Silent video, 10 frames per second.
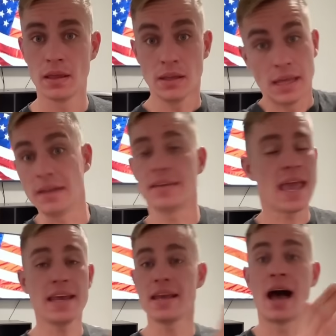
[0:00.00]
and
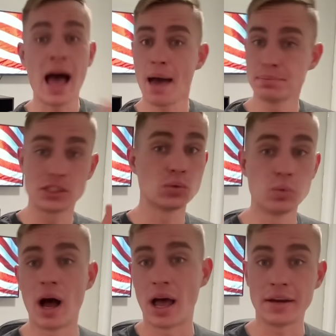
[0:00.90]
Katie Hobbs
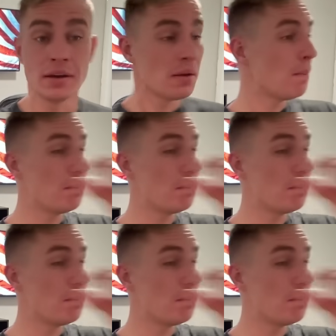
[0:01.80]
won,